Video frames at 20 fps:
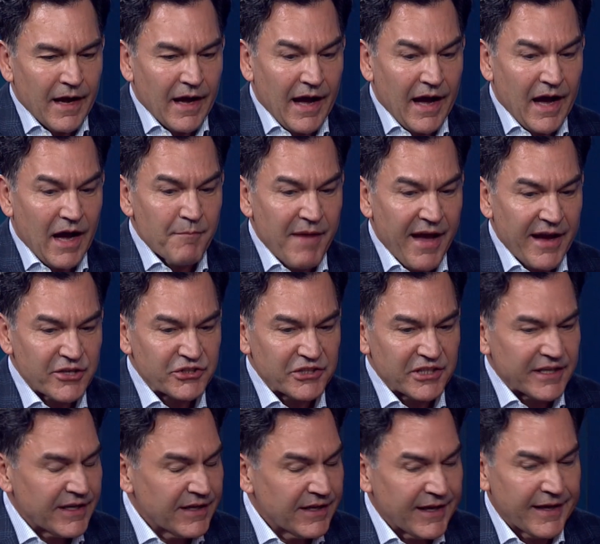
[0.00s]

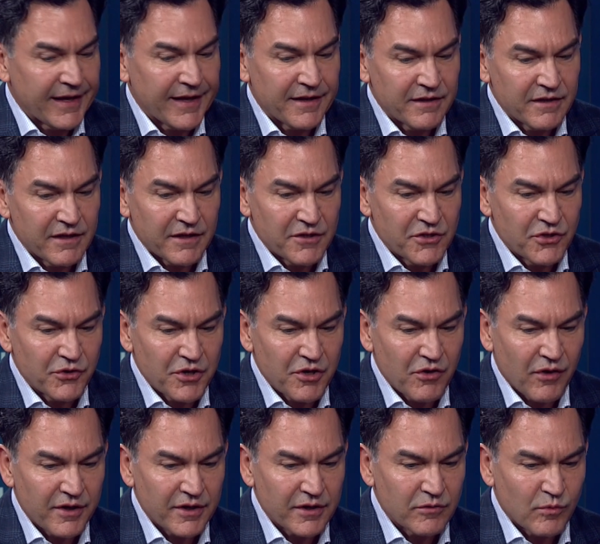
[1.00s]
Actually, in New
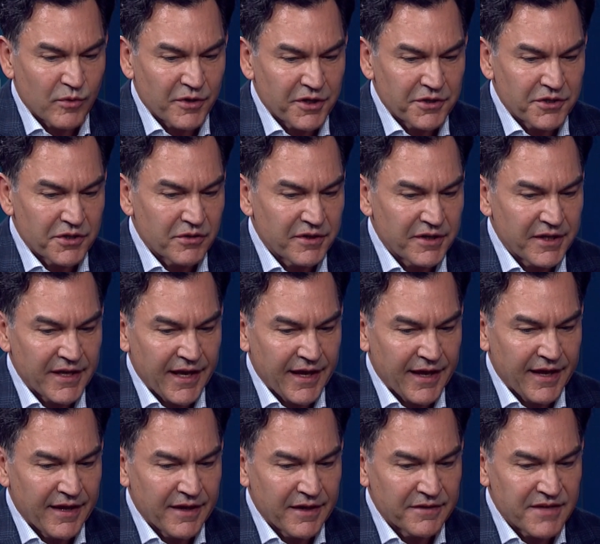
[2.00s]
York, we're doing
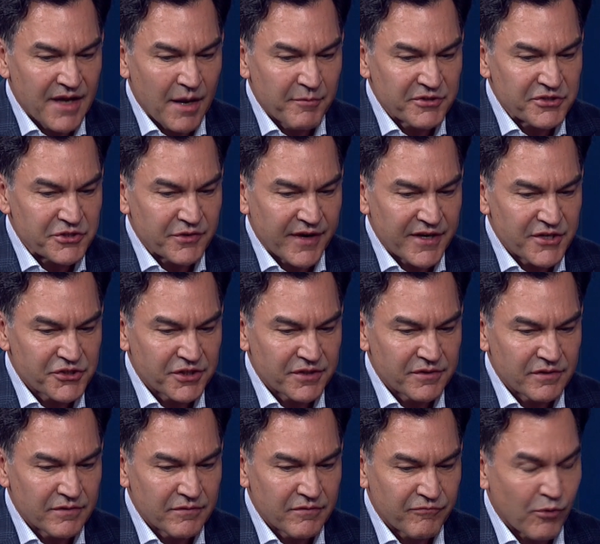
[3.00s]
a
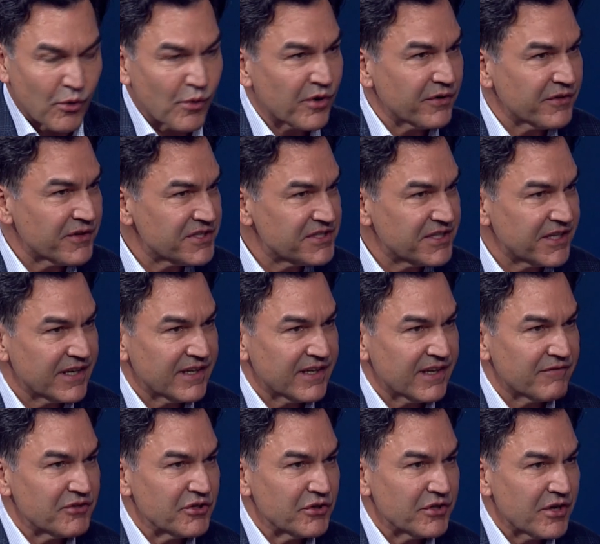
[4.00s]
demonstration for the city
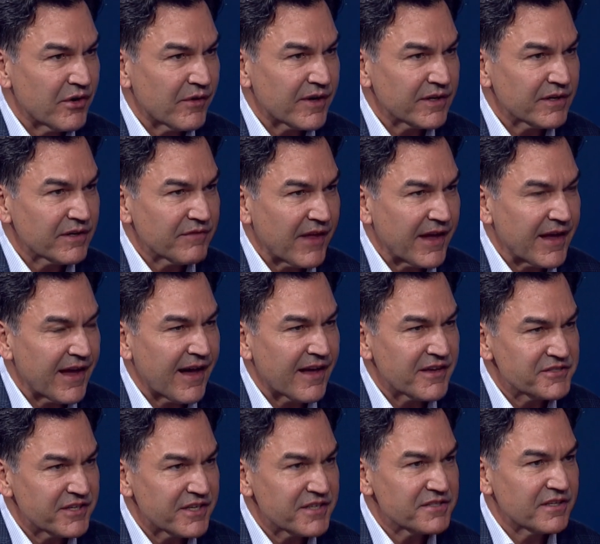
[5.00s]
of New York. Oh. They
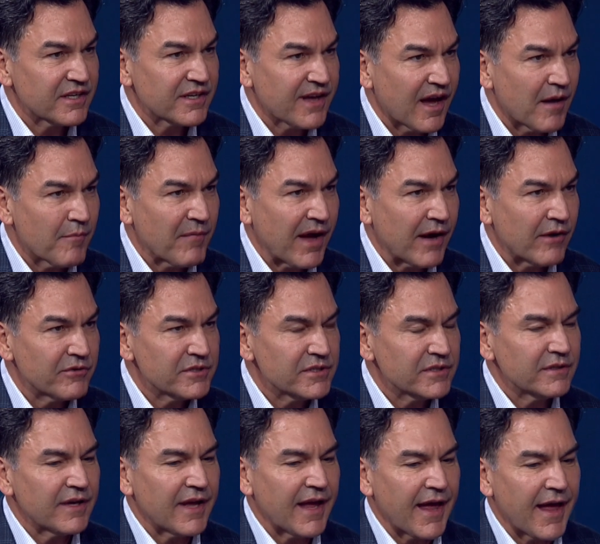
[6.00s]
asked us to come out
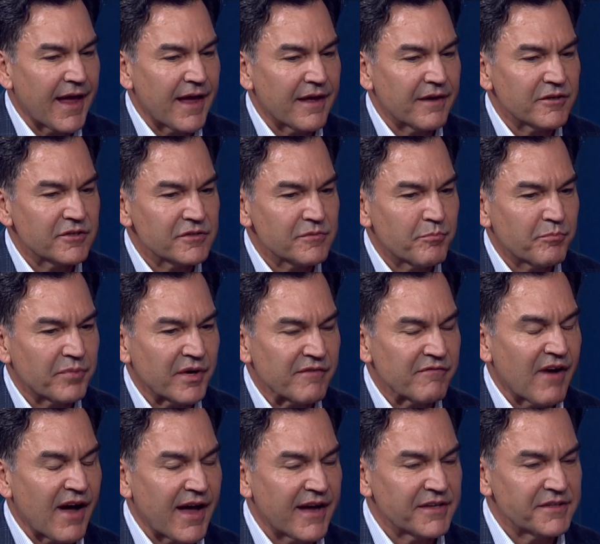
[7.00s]
and
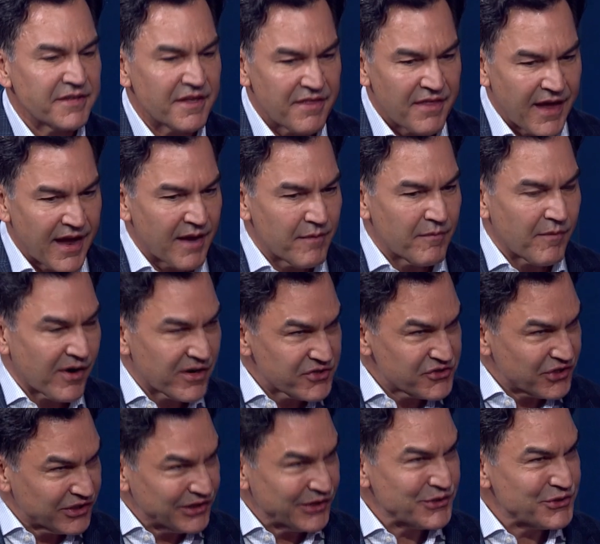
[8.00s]
provide to them our
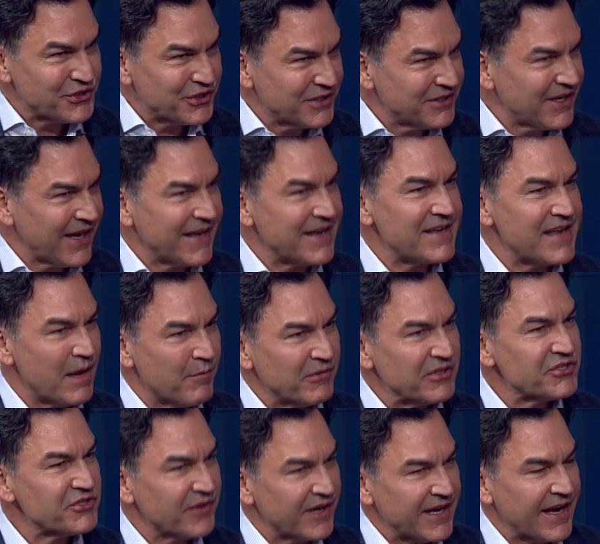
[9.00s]
solution and
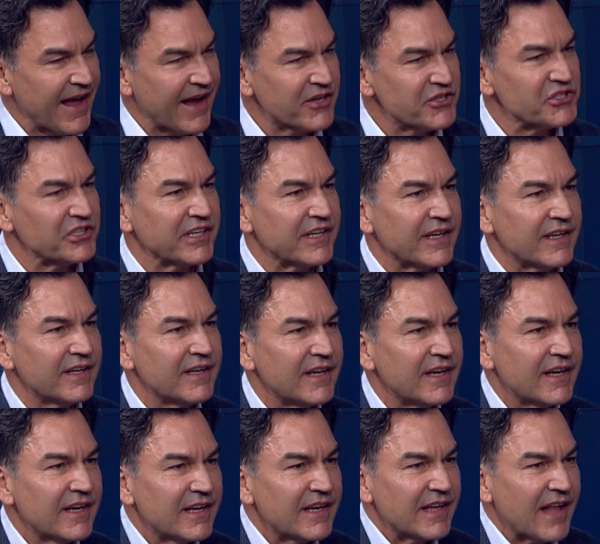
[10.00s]
demonstrate actually
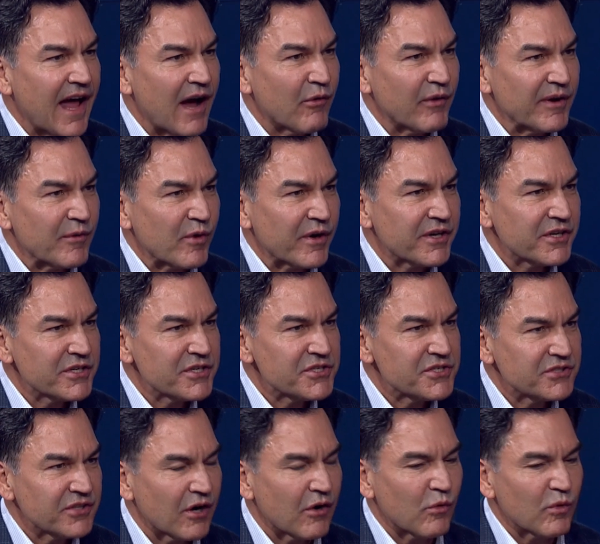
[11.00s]
how it works.
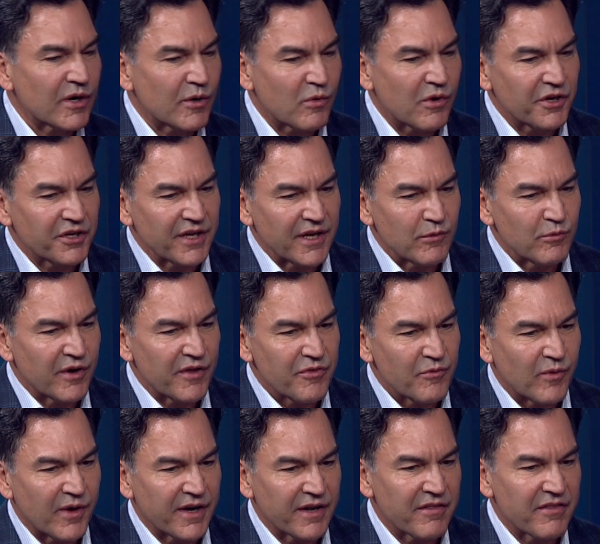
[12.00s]
So we're working with
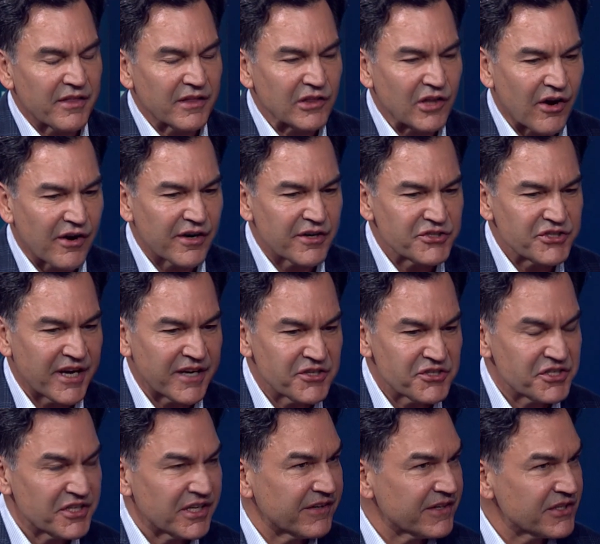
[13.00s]
one of the large
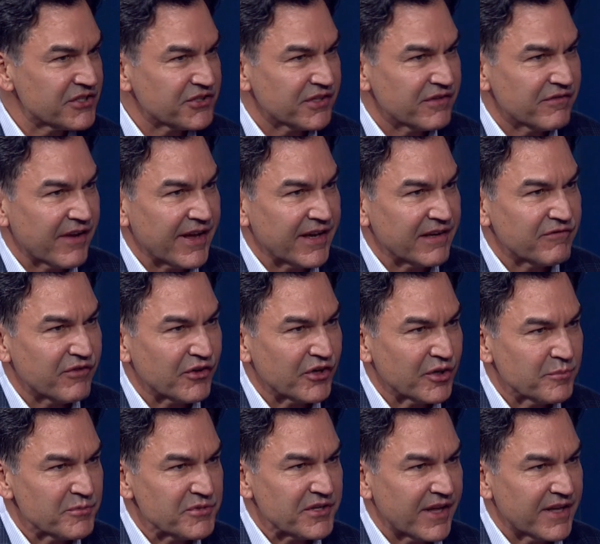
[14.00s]
engineering surveying
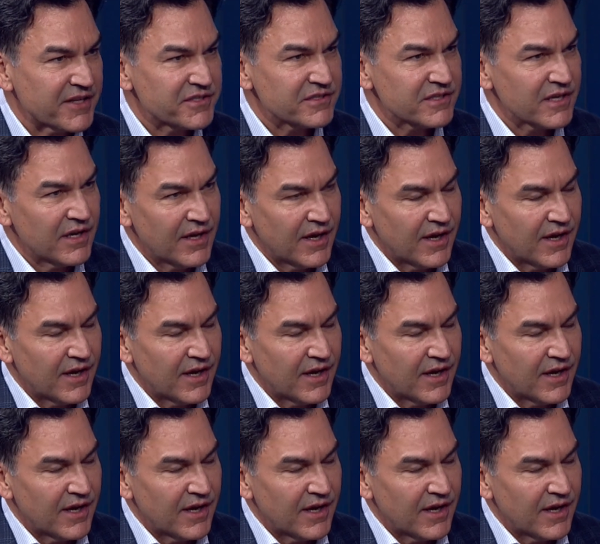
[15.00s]
firms that's